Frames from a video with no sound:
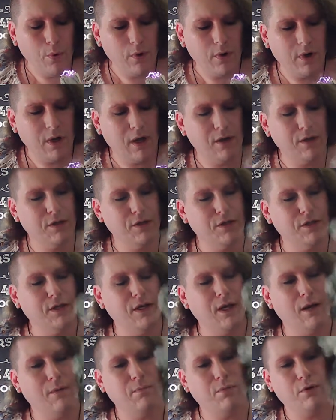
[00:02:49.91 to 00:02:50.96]
Now you
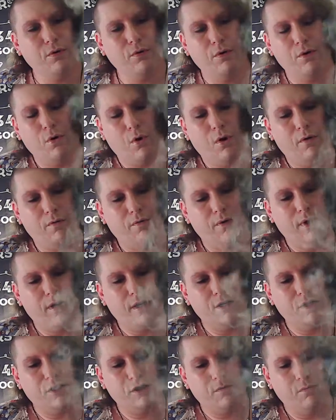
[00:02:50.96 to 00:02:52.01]
see I blew it off and
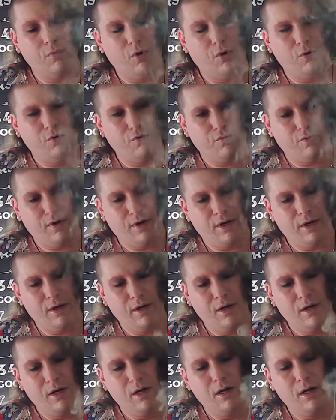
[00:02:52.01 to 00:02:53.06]
it's smoldering.
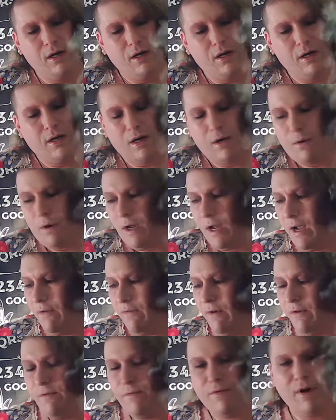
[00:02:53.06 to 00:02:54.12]
Now I have
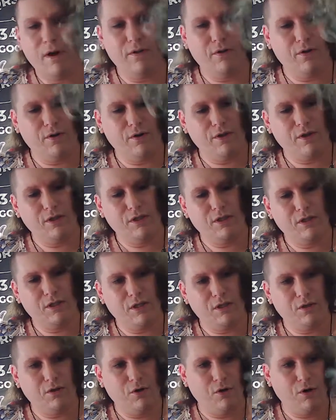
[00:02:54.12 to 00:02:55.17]
a feather. This is a
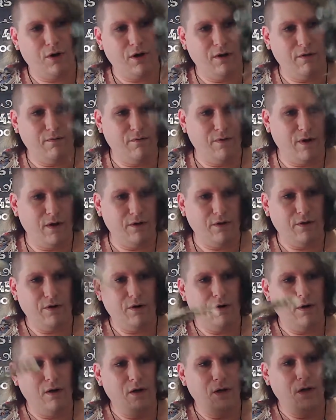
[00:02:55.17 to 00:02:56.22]
turkey feather,
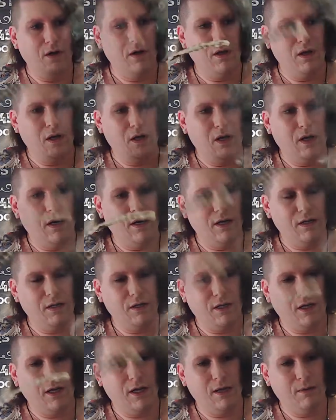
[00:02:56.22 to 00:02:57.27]
and this
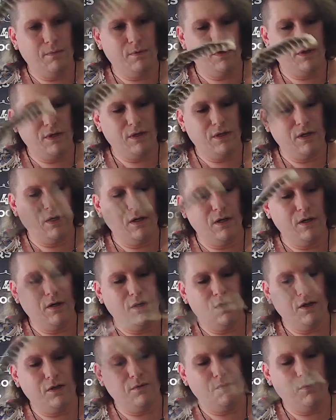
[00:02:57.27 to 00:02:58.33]
keeps the
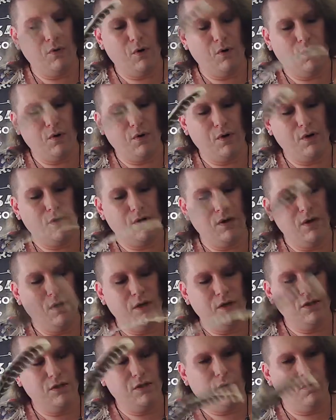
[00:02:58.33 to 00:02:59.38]
smoke
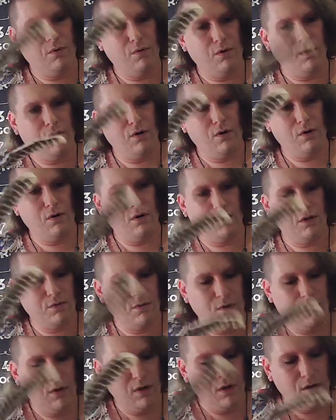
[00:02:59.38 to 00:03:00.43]
so your
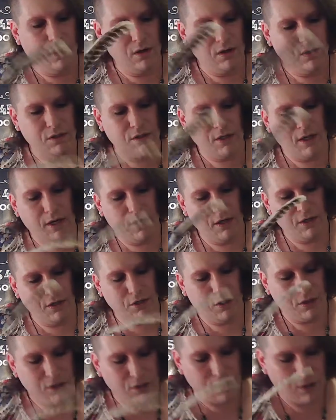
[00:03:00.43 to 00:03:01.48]
sage
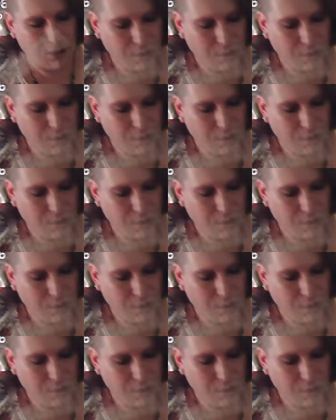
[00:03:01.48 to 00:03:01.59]
doesn't